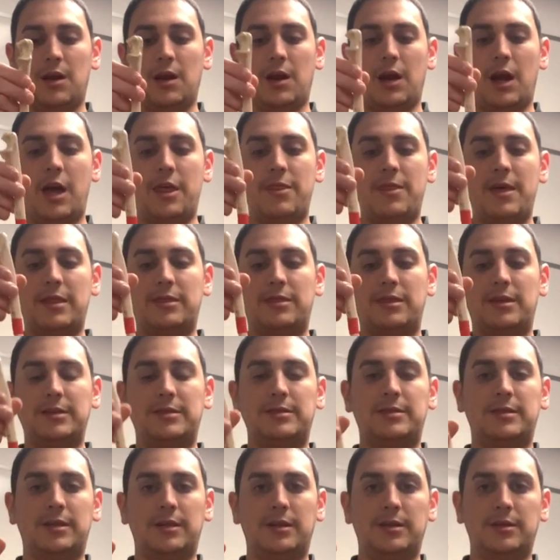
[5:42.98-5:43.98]
and that
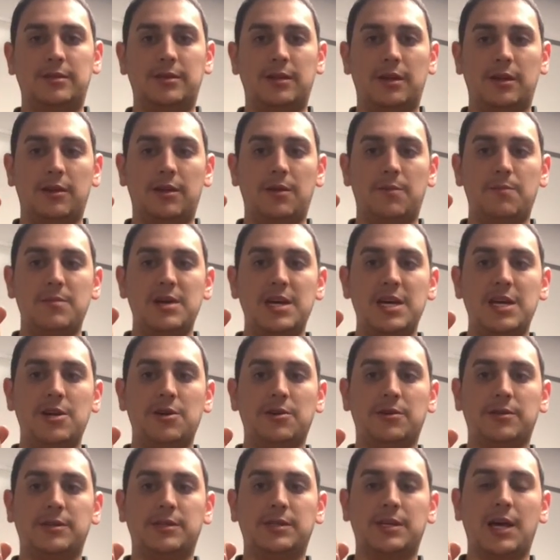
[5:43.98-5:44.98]
this is the
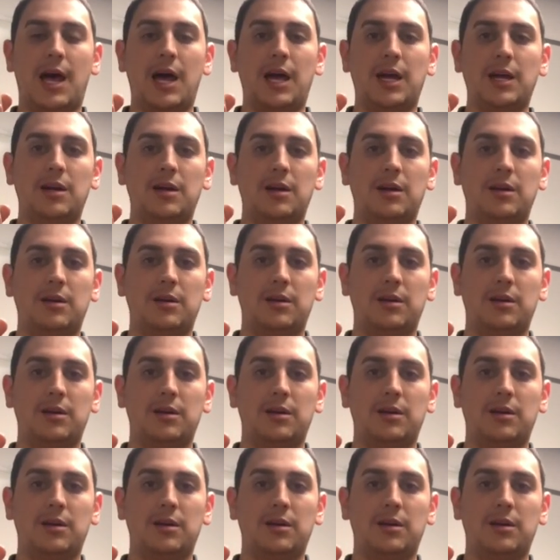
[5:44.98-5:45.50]
medial side,